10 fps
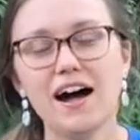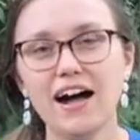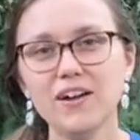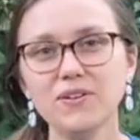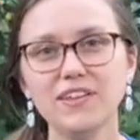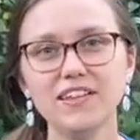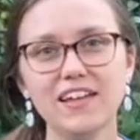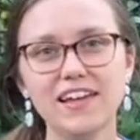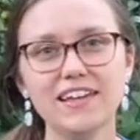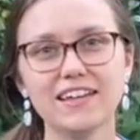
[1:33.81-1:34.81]
I really
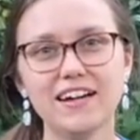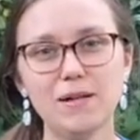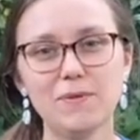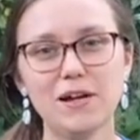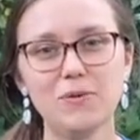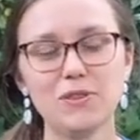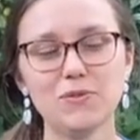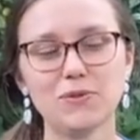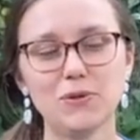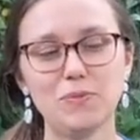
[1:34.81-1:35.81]
like helping out with
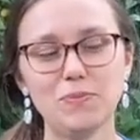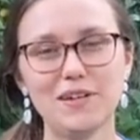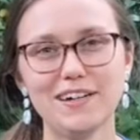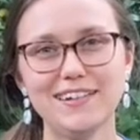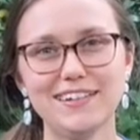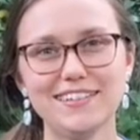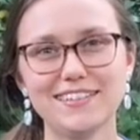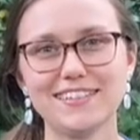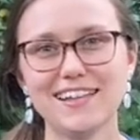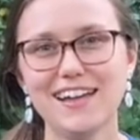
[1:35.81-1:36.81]
youth group
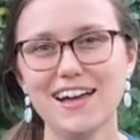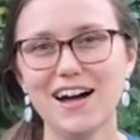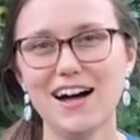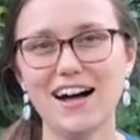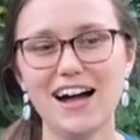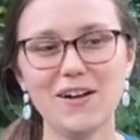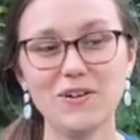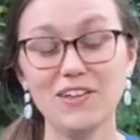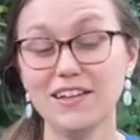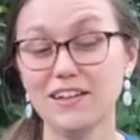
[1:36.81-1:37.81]
because I
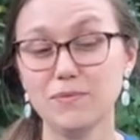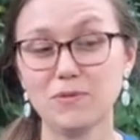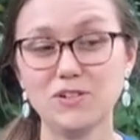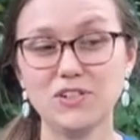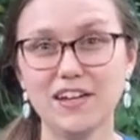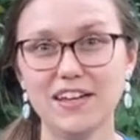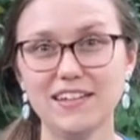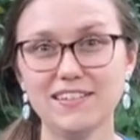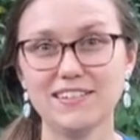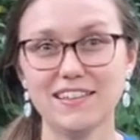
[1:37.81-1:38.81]
really
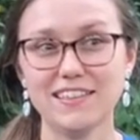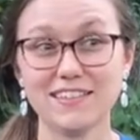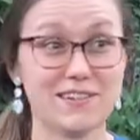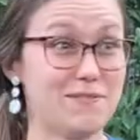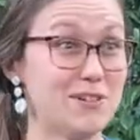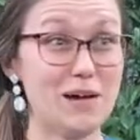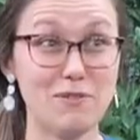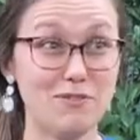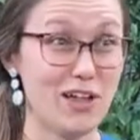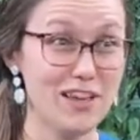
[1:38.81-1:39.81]
appreciate this kind of time
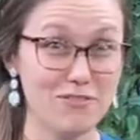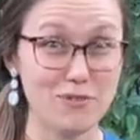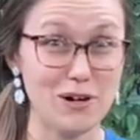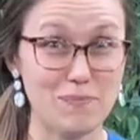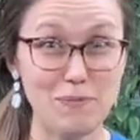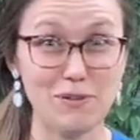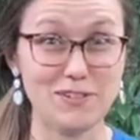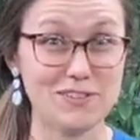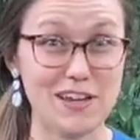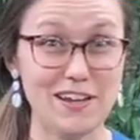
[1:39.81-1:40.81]
of life where people are
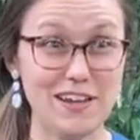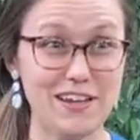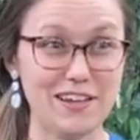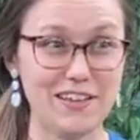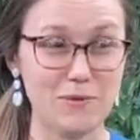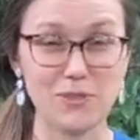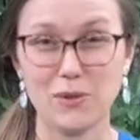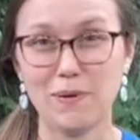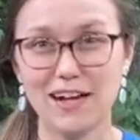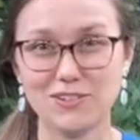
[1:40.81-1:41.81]
deciding like what
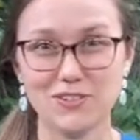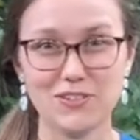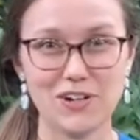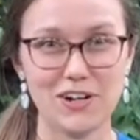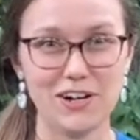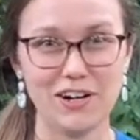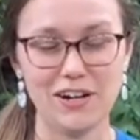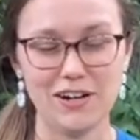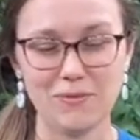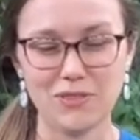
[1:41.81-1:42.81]
their passions are
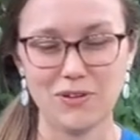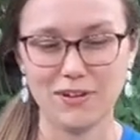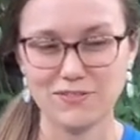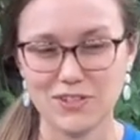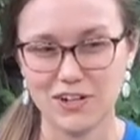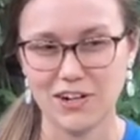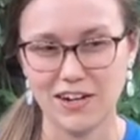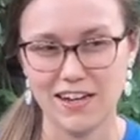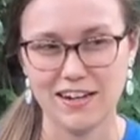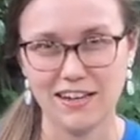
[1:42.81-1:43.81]
and what their gifts are,
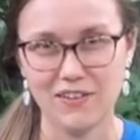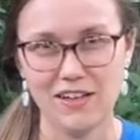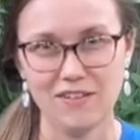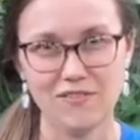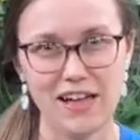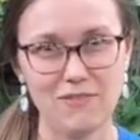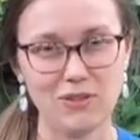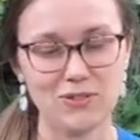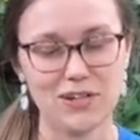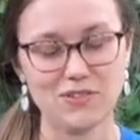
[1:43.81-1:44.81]
and I love having
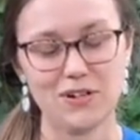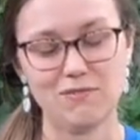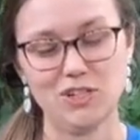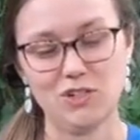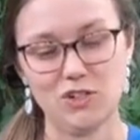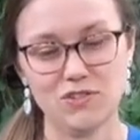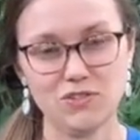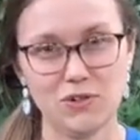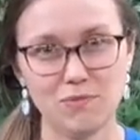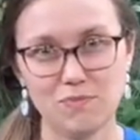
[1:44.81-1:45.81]
those kinds of conversations,
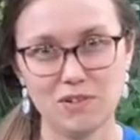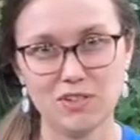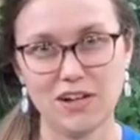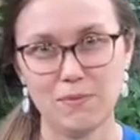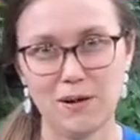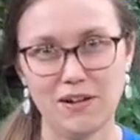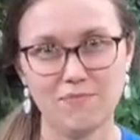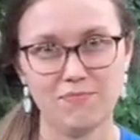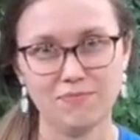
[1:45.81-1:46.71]
so I'm excited about it.